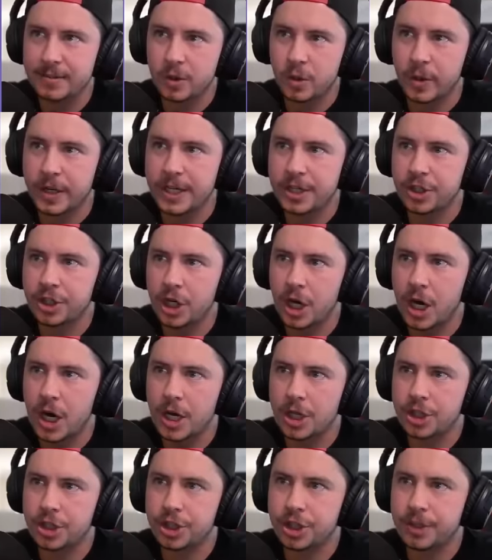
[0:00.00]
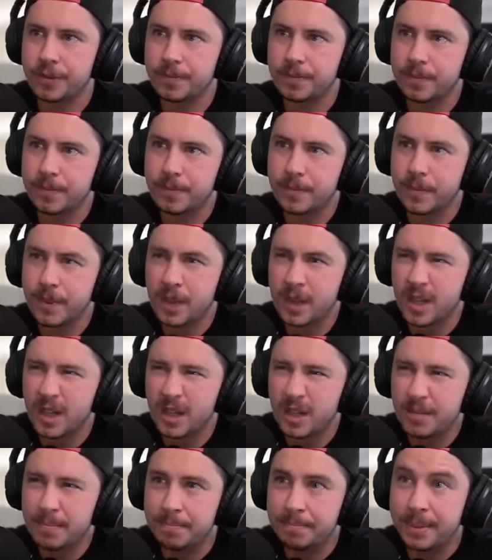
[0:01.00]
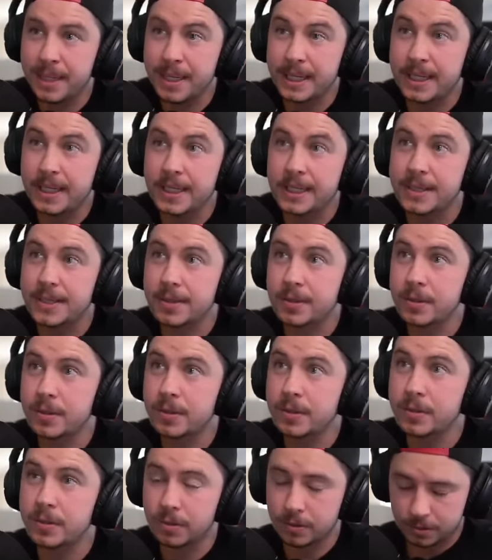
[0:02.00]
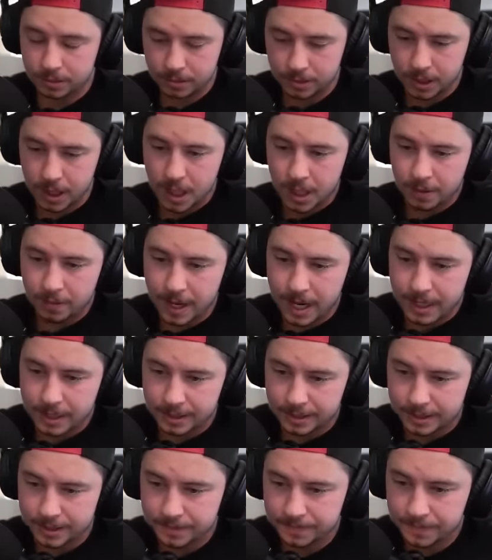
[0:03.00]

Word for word: Queen Charge. Piggies. Ooh. Hog Riders.